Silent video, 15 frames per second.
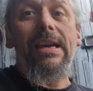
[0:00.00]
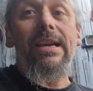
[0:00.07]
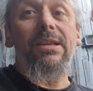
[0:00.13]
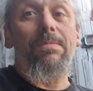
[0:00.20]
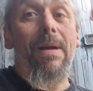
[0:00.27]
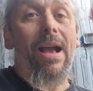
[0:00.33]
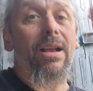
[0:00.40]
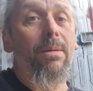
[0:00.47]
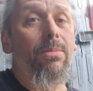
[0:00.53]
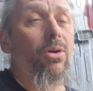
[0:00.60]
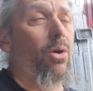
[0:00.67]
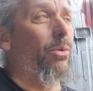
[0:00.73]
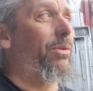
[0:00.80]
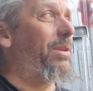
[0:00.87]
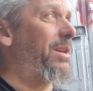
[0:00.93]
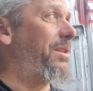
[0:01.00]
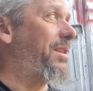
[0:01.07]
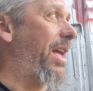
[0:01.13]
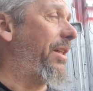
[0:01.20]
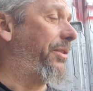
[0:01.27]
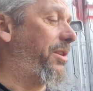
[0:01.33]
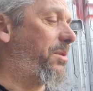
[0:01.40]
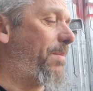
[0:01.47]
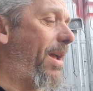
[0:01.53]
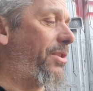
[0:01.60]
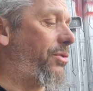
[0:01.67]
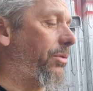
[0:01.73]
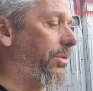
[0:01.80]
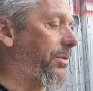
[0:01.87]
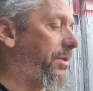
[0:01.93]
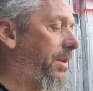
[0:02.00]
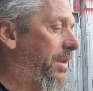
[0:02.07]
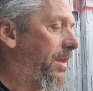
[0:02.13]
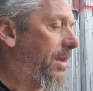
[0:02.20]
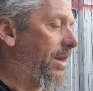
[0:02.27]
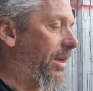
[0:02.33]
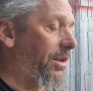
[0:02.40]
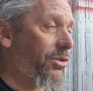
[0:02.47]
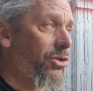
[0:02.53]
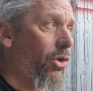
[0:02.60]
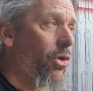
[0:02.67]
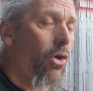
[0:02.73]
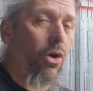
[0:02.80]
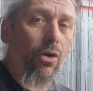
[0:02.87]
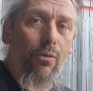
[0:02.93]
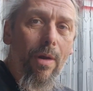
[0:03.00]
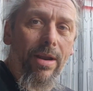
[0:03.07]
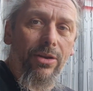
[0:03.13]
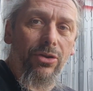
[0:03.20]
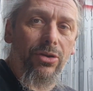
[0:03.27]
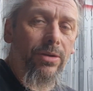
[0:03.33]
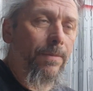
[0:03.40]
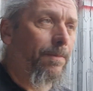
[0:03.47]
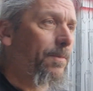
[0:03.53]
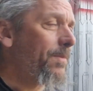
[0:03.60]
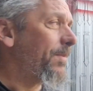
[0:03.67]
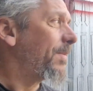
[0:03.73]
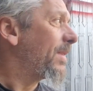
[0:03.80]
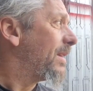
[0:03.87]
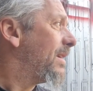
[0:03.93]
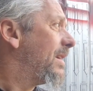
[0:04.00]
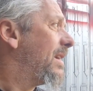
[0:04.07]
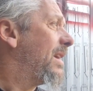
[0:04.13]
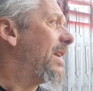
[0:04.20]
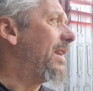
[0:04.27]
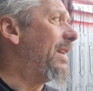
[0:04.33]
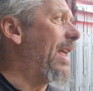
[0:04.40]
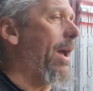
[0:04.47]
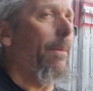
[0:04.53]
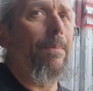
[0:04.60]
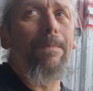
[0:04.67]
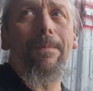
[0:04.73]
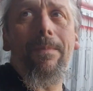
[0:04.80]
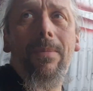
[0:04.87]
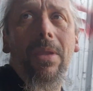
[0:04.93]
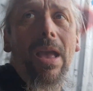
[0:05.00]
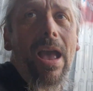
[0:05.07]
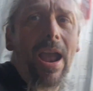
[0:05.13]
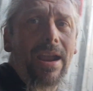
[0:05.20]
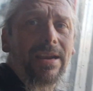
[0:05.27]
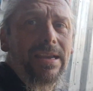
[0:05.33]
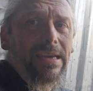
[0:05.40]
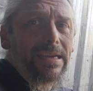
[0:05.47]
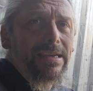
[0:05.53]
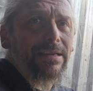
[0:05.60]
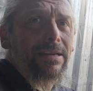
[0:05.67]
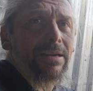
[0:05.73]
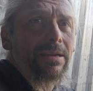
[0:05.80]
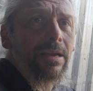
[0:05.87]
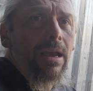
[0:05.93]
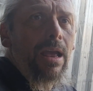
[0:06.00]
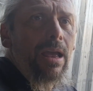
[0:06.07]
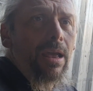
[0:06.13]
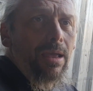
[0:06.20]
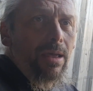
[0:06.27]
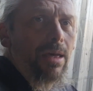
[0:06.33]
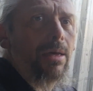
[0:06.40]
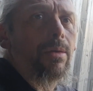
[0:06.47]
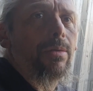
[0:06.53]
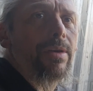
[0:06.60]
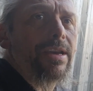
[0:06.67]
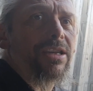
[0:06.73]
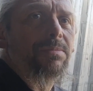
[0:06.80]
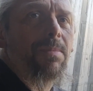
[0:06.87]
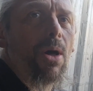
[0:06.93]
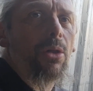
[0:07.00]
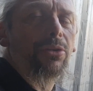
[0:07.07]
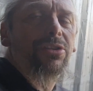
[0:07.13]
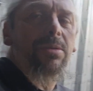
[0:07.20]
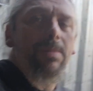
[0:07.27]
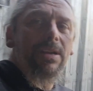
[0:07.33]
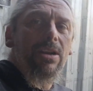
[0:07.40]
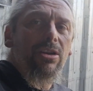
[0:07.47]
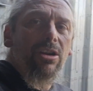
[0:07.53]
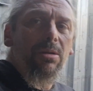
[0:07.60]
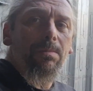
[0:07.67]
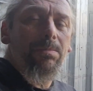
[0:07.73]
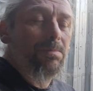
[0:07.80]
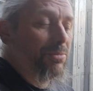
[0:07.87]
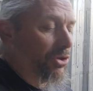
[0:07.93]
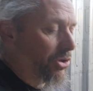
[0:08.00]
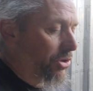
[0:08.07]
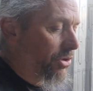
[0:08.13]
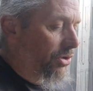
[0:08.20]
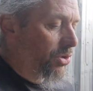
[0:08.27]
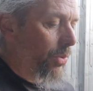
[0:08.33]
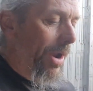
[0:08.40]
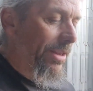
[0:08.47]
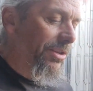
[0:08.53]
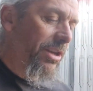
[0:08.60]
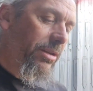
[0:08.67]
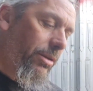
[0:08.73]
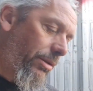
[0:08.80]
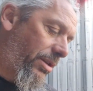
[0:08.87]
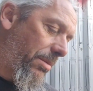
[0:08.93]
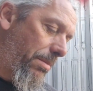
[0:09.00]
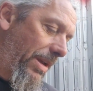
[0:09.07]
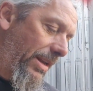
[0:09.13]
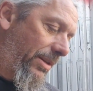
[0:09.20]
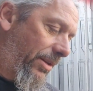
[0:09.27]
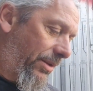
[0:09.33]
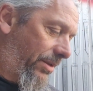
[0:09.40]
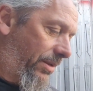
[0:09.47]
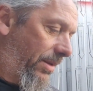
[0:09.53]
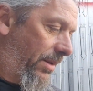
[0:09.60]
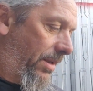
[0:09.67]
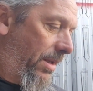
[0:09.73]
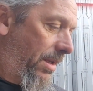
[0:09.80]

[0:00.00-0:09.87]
of years back I bought one of these Aldi specials, a torque wrench. Now, I need these bolts to be done up to 20 newton meters